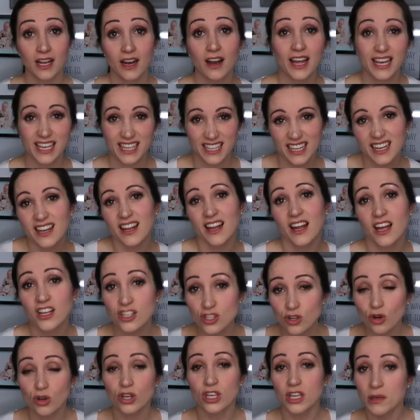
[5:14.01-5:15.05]
like
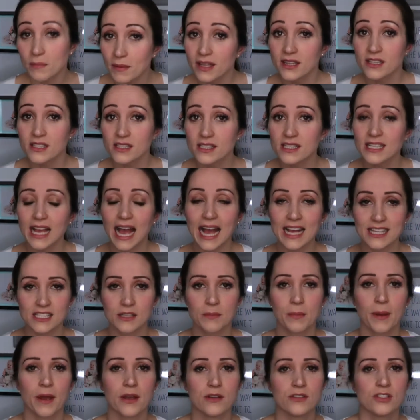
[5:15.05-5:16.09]
documents as
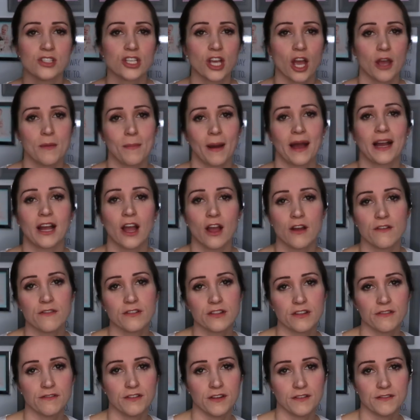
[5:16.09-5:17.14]
opposed to go back
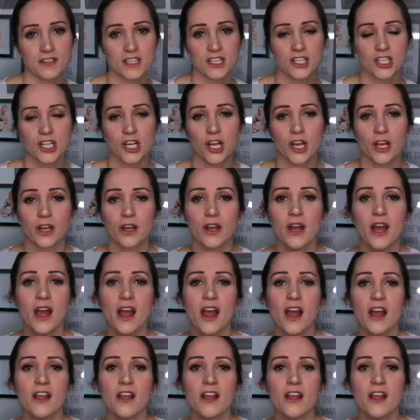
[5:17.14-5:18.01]
over the fifty-two.